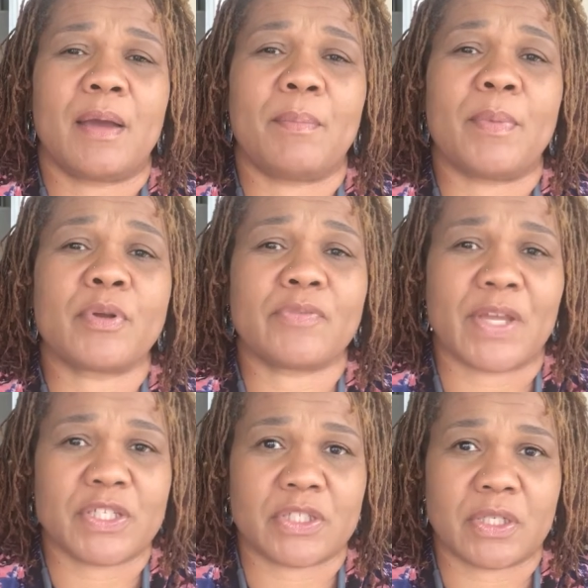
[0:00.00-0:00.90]

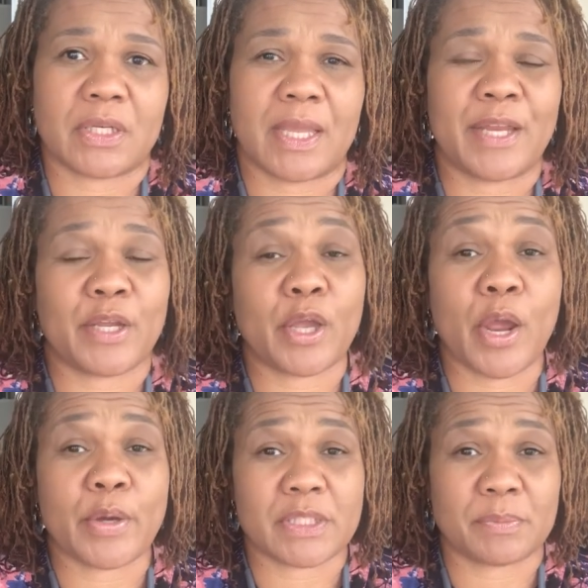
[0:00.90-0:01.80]
motivation and
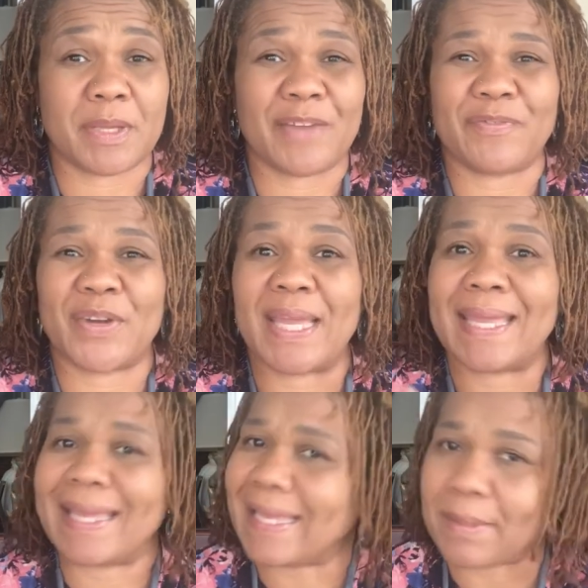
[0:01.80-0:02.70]
encouragement for
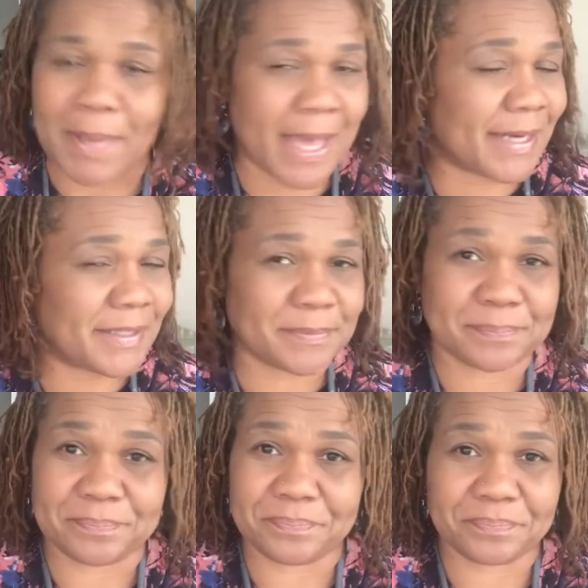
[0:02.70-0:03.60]
anybody,
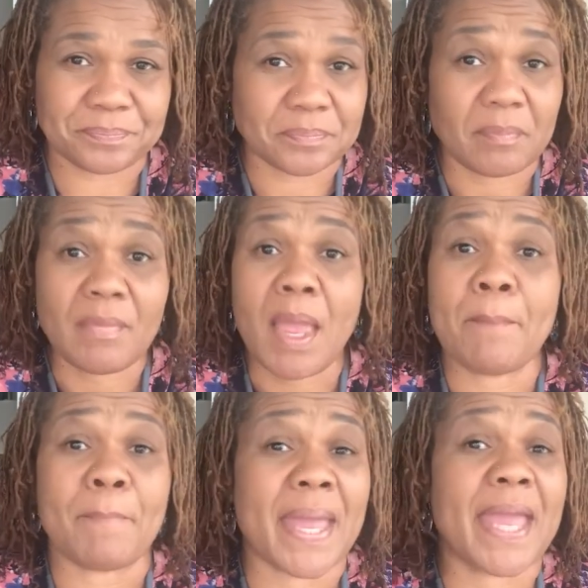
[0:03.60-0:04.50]

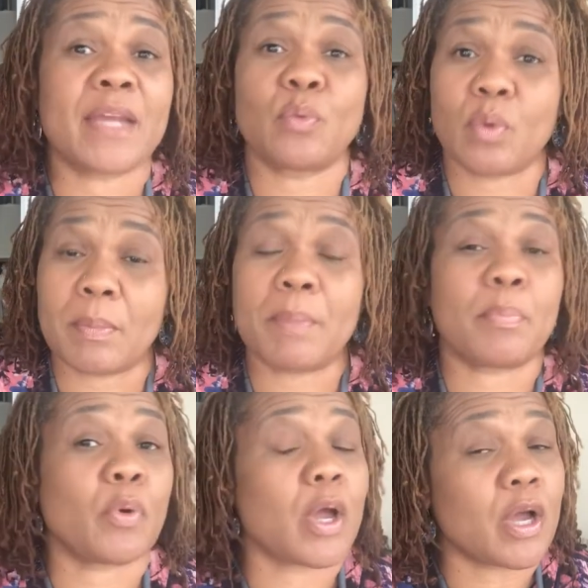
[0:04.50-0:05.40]
man, woman,
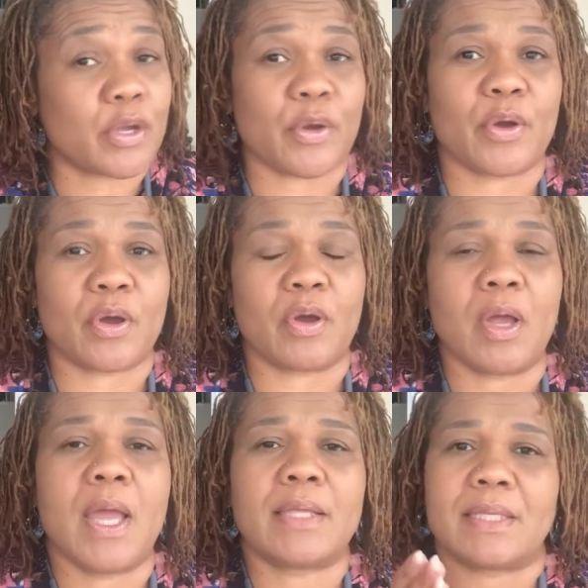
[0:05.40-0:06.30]
boy, or girl
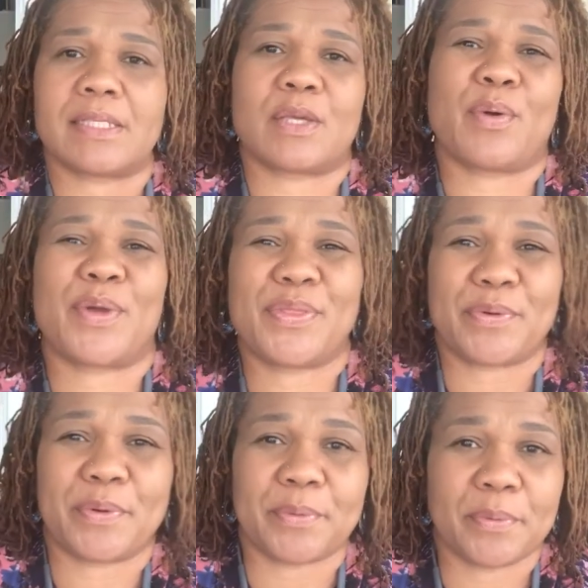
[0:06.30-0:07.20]
that's going
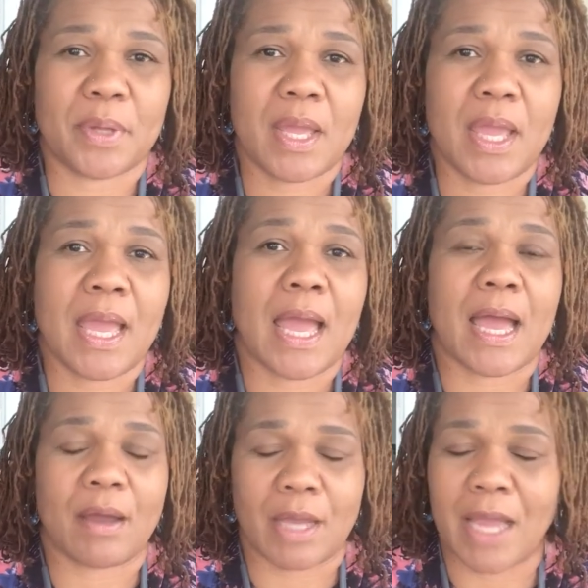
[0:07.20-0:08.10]
through.
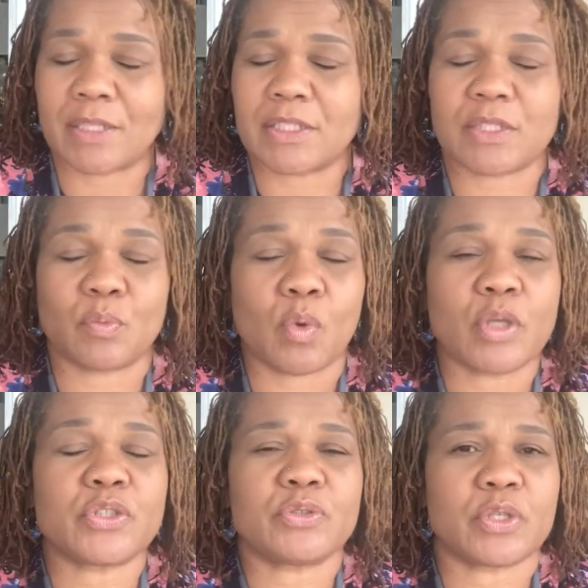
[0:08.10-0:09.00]
I, I just
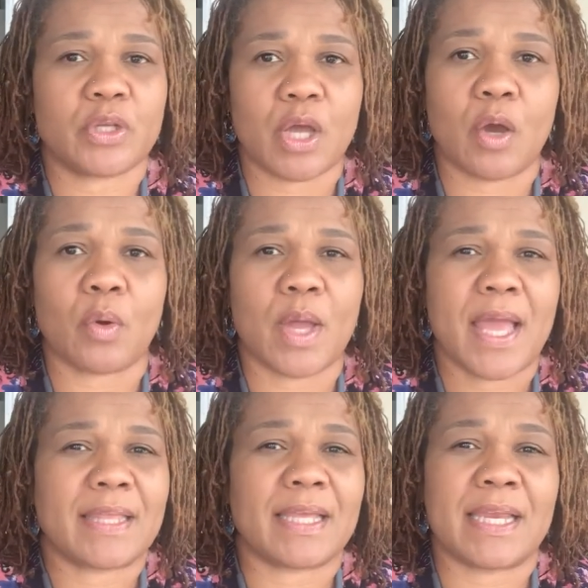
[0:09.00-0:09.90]
want you to know
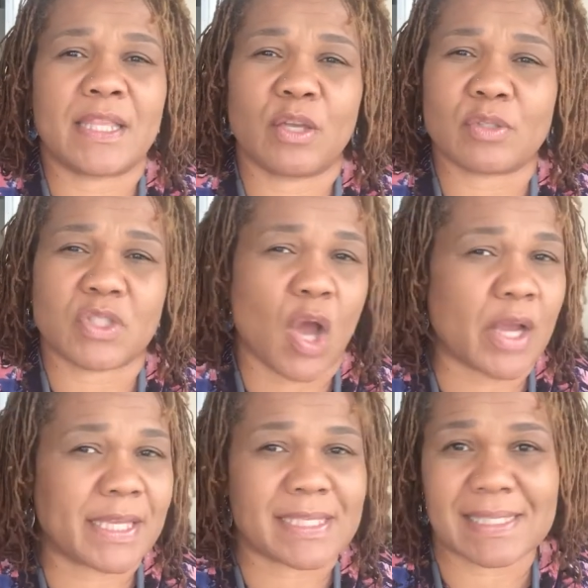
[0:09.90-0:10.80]
that in those
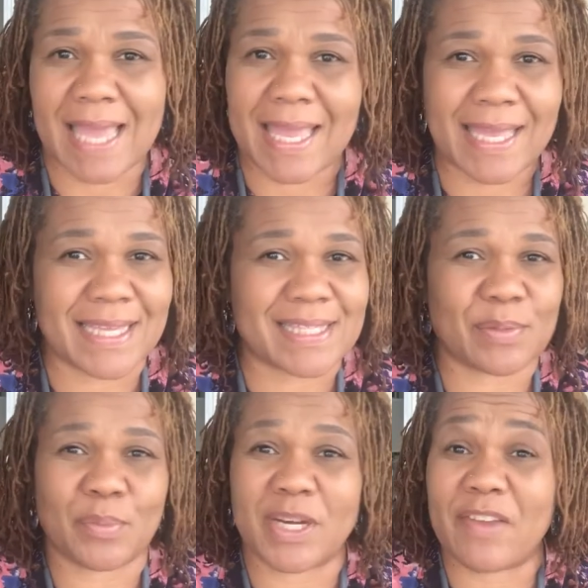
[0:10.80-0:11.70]
darkest days
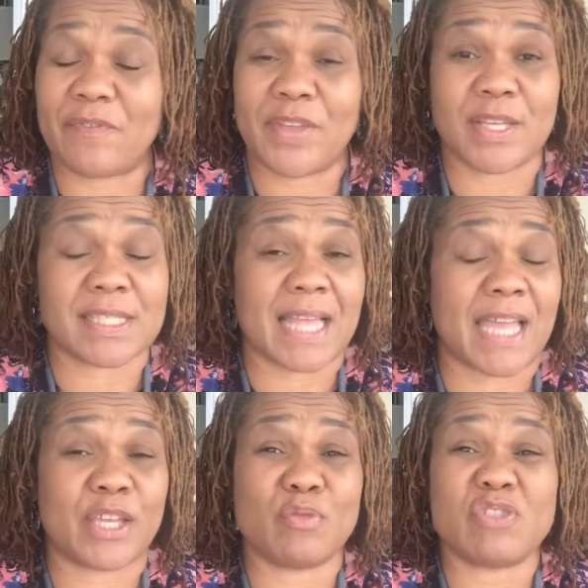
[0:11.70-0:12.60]
when it feels
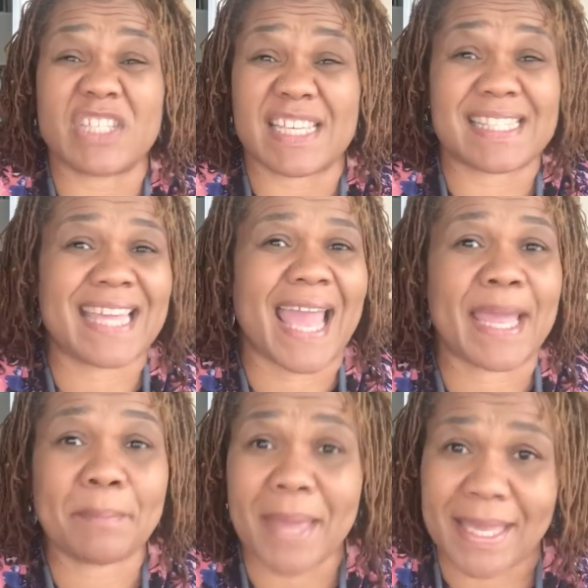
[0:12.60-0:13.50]
like you just
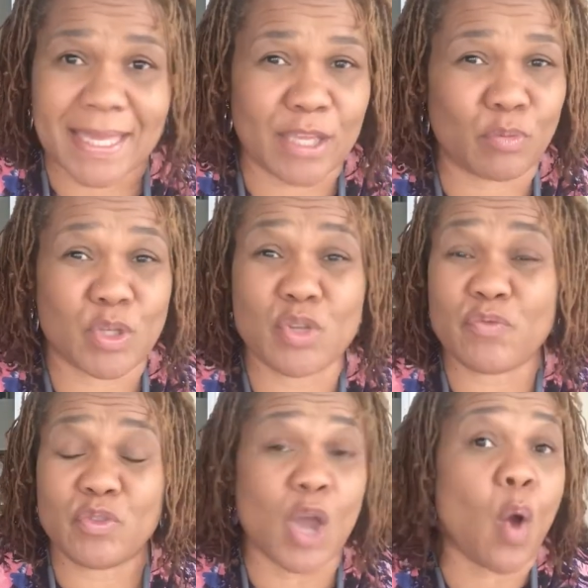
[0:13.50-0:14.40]
can't make it, when you
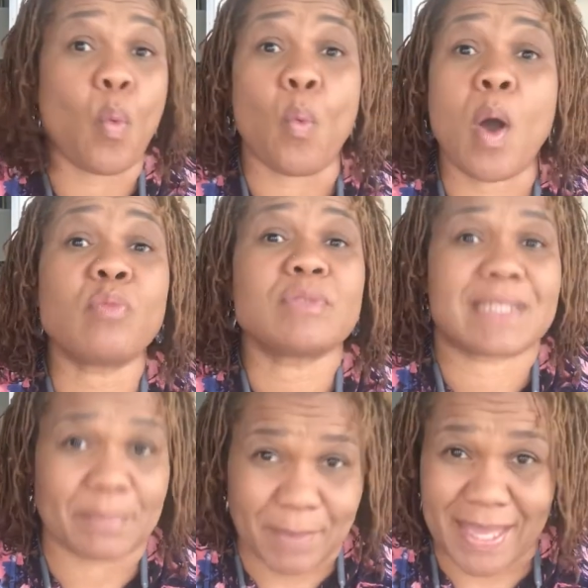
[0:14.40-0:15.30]
don't want
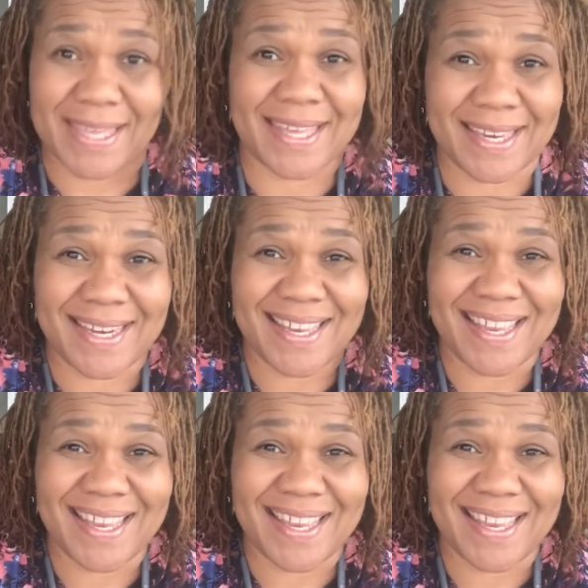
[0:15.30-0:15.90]
to make it,